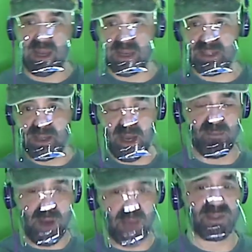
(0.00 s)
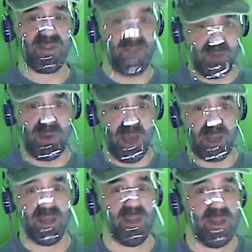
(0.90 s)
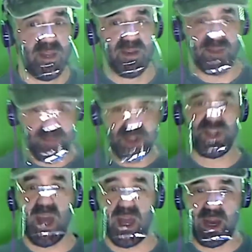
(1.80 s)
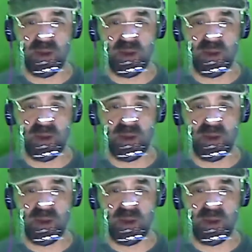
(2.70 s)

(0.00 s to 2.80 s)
I see positive feedback from the chat.